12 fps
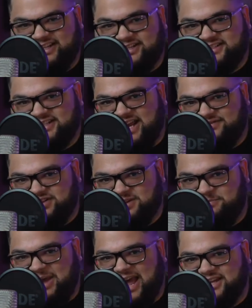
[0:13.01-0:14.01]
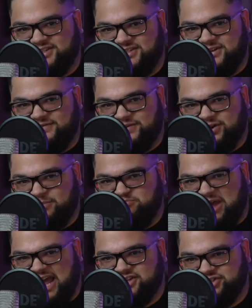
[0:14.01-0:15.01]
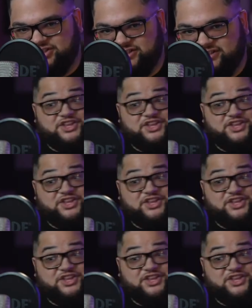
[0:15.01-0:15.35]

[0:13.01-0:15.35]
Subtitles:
doesn't have the capacity for compassion.